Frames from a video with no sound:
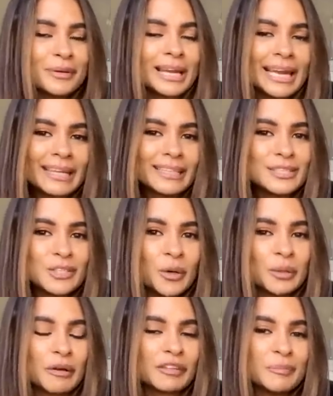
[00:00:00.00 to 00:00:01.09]
really like this
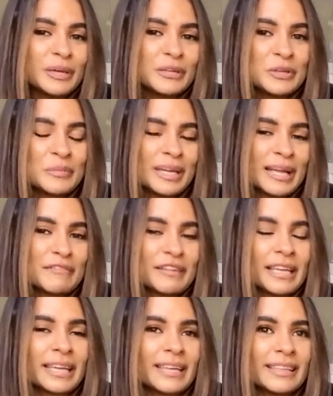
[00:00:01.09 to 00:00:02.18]
tone of the bedroom and I felt
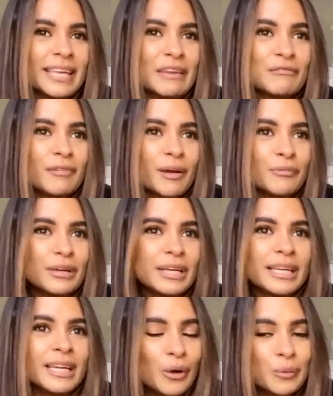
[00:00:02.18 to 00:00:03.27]
like it gave a really
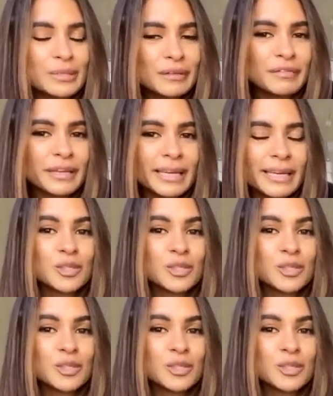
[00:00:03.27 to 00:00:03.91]
cozy feeling.